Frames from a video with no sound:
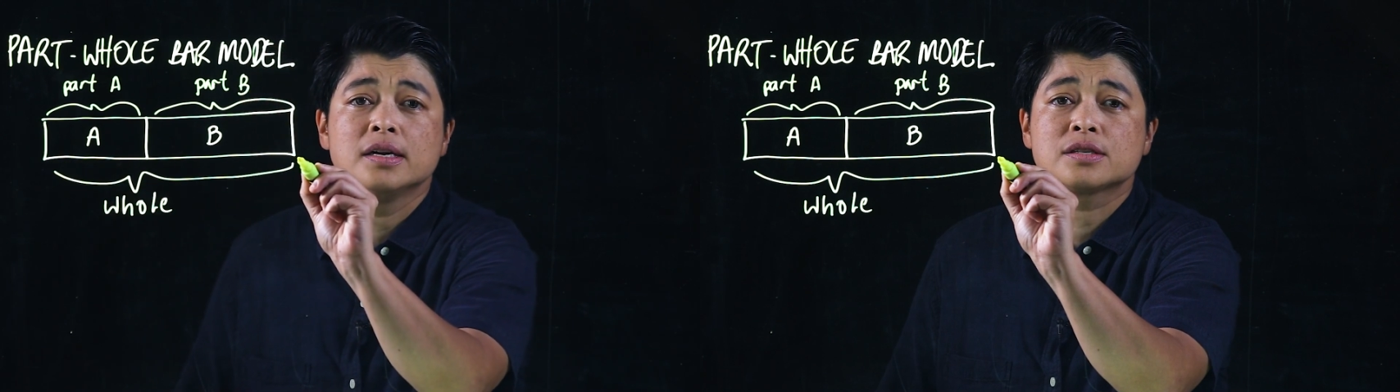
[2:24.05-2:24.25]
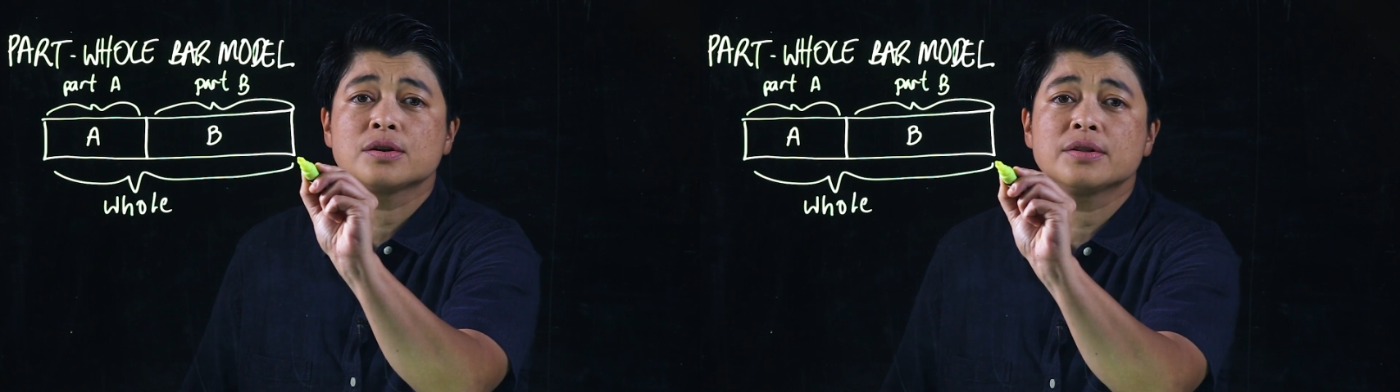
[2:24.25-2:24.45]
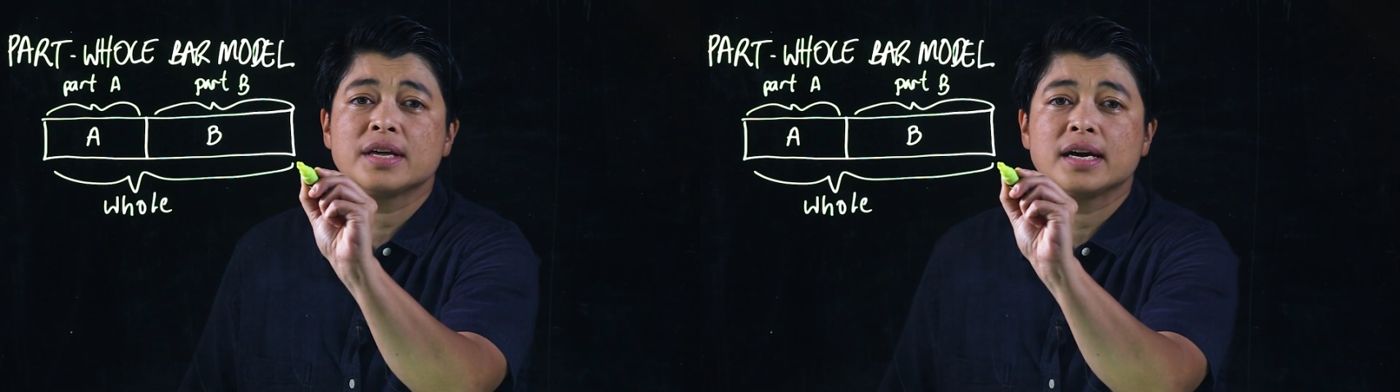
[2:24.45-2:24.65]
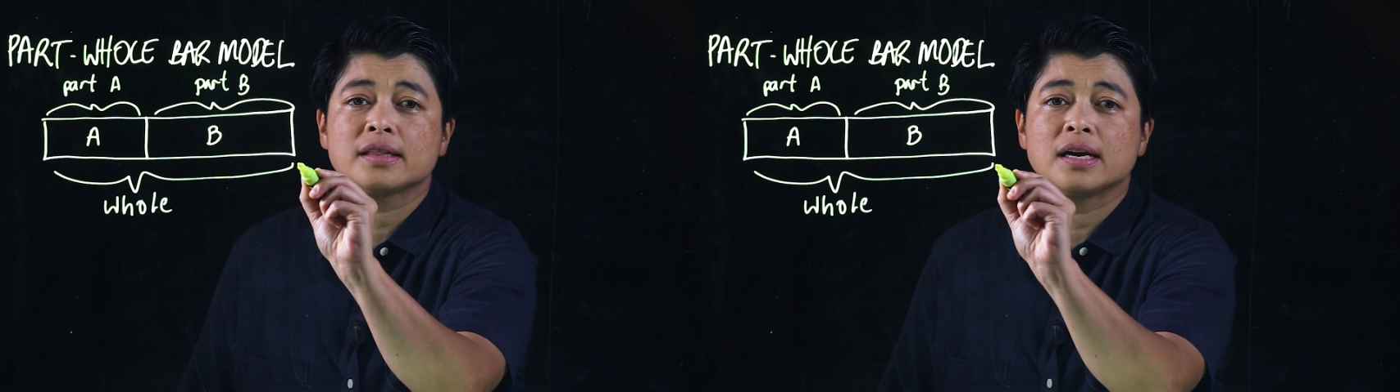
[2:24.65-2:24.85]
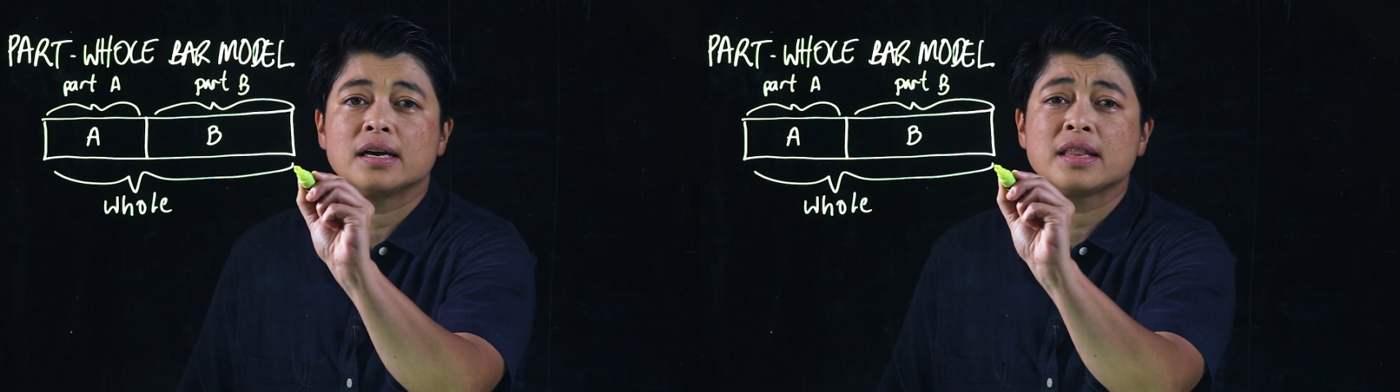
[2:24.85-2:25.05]
so
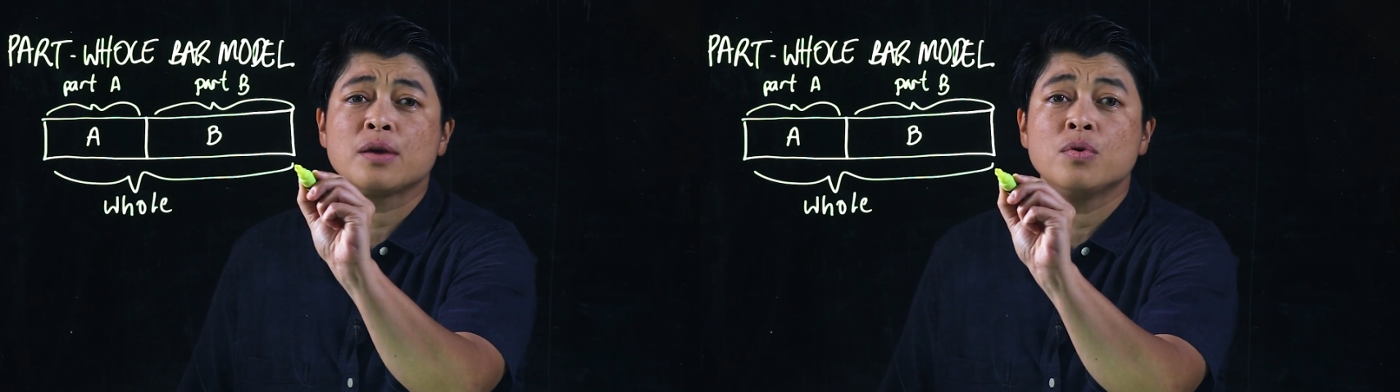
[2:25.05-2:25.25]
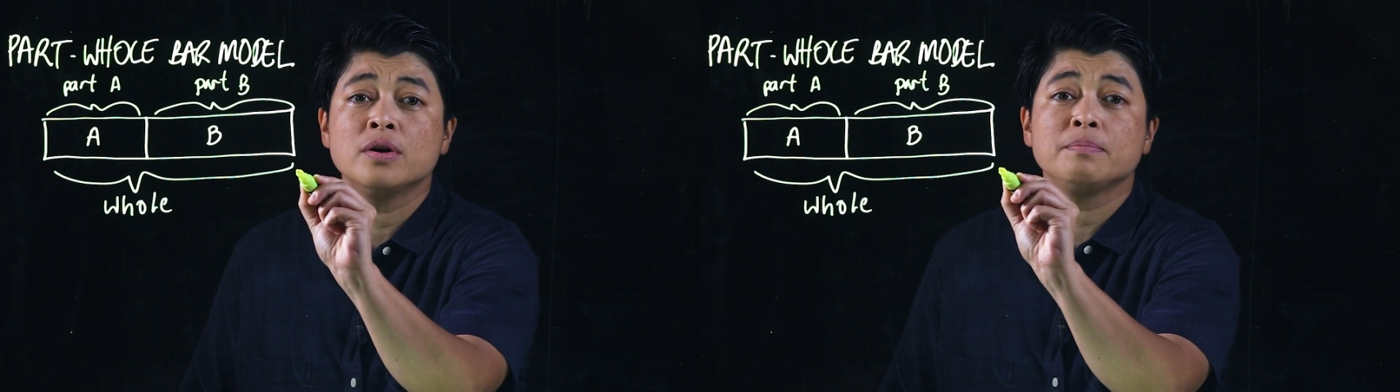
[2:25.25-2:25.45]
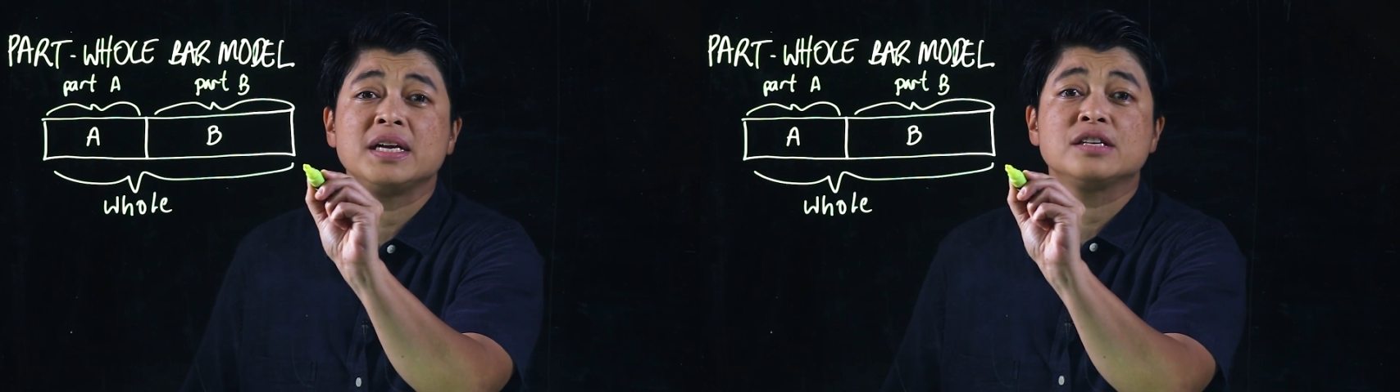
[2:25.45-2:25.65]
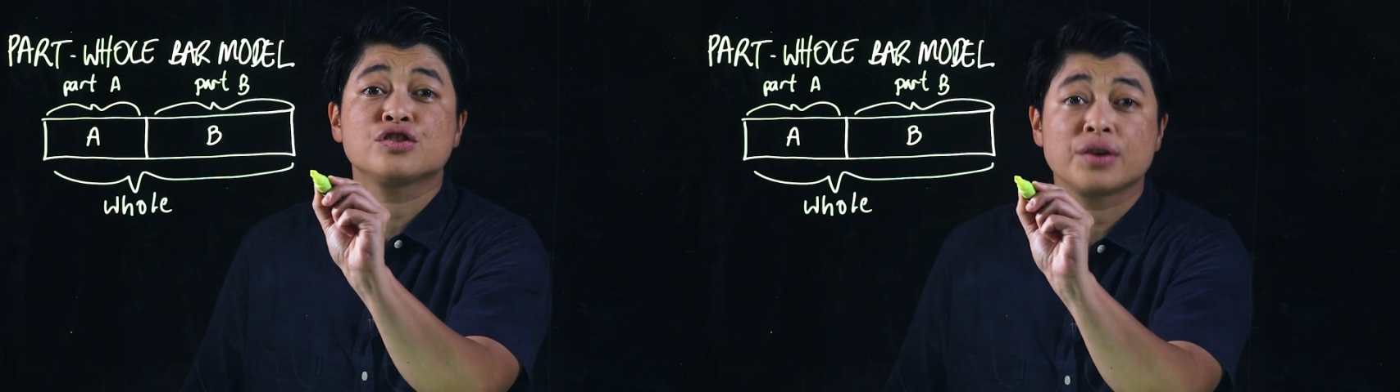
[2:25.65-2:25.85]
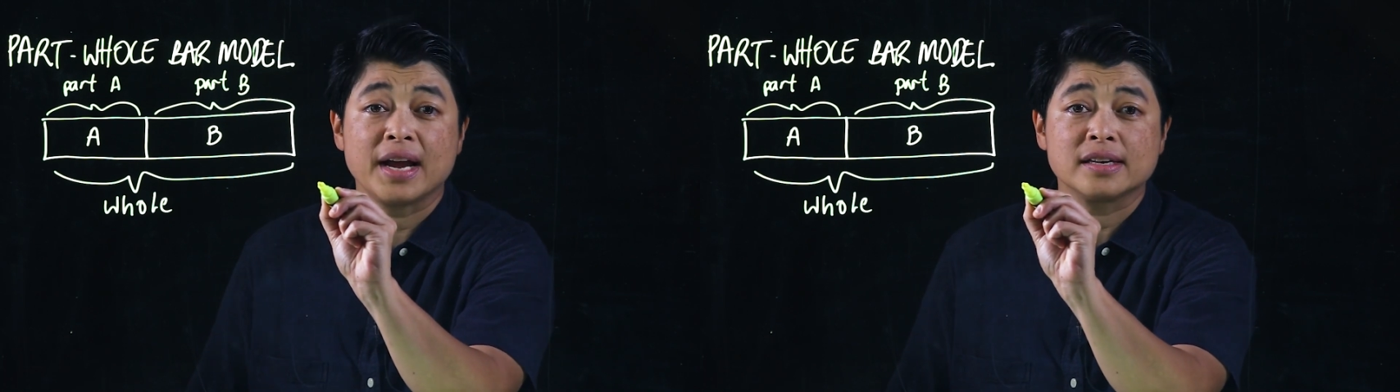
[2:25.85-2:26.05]
that uh, they won't be
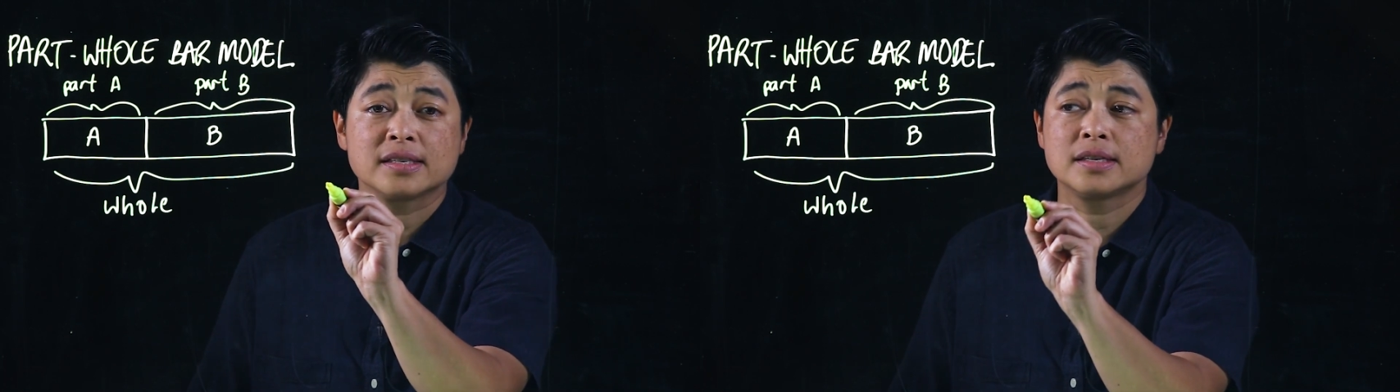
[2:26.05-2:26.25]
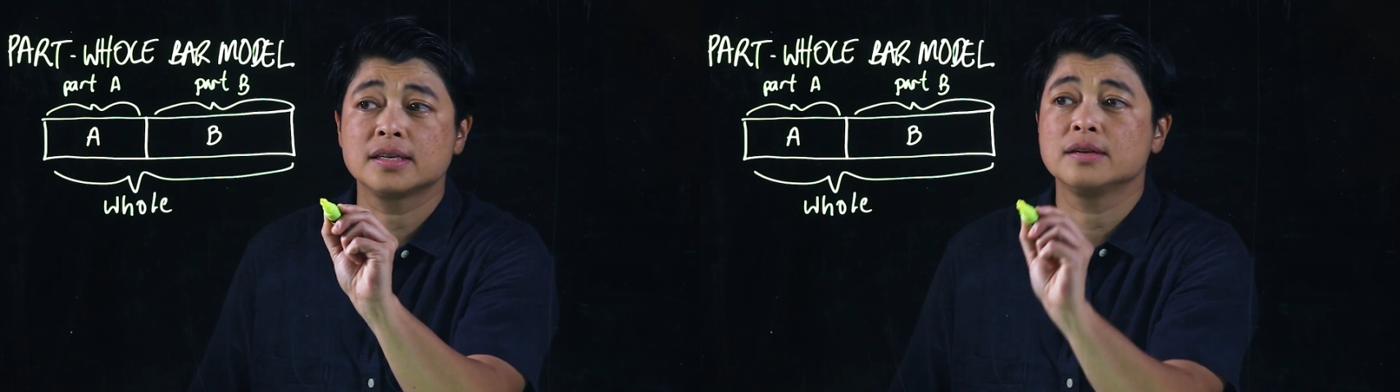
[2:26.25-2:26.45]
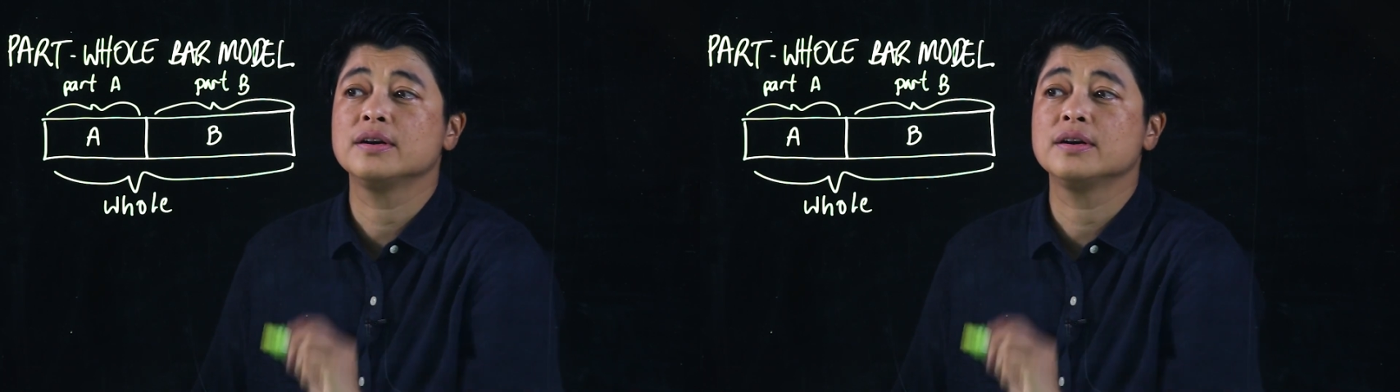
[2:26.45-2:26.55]
stressed.